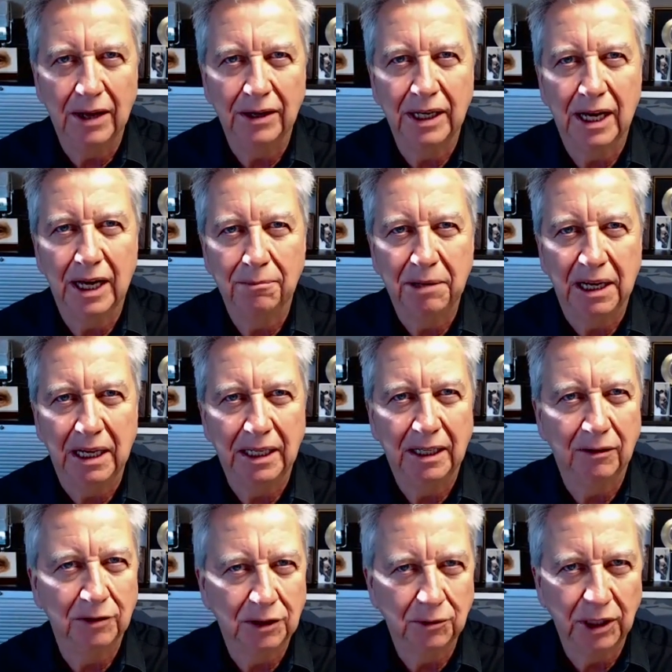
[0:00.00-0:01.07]
He had a painting. It
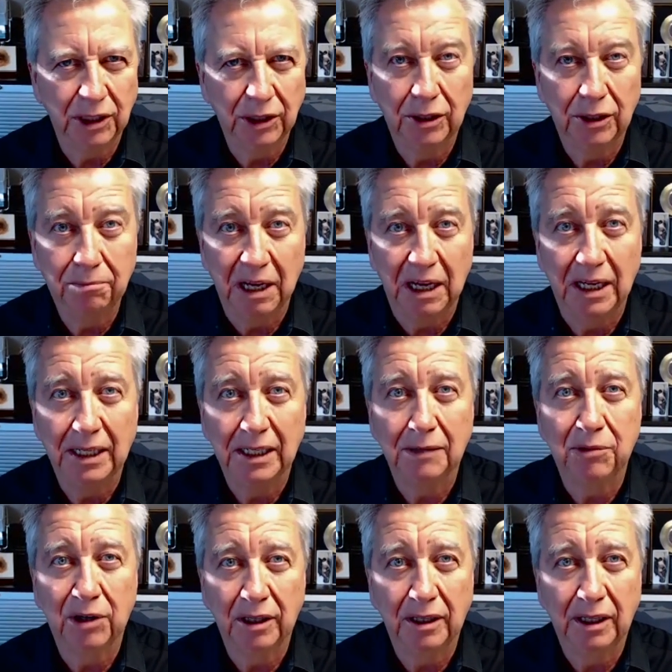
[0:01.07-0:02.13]
was a really good painting. He
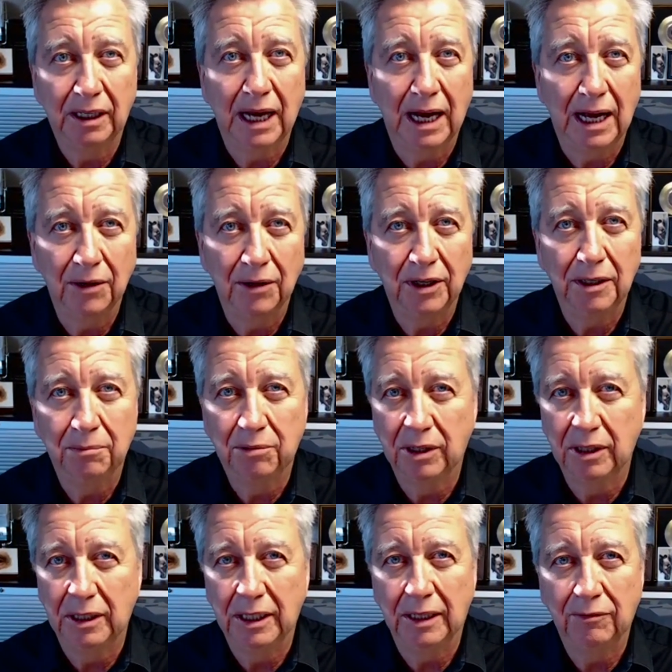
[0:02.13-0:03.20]
put it in a gallery. Put it
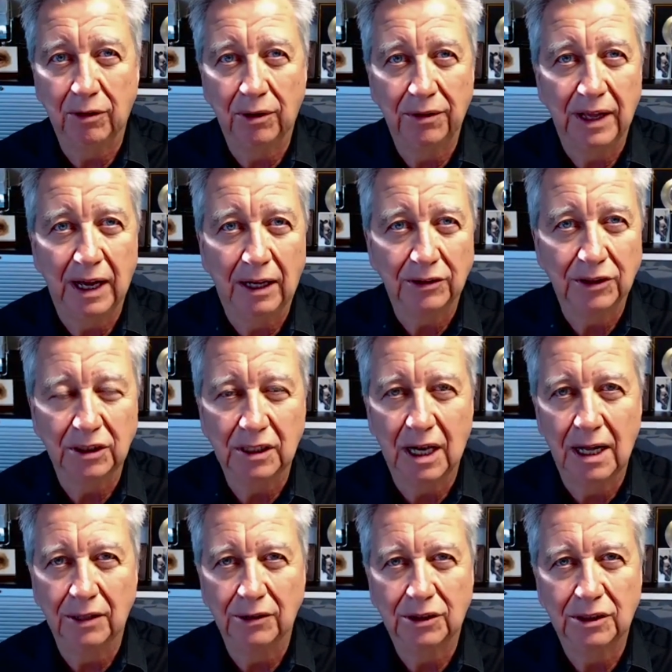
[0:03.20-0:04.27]
in for a thousand dollars.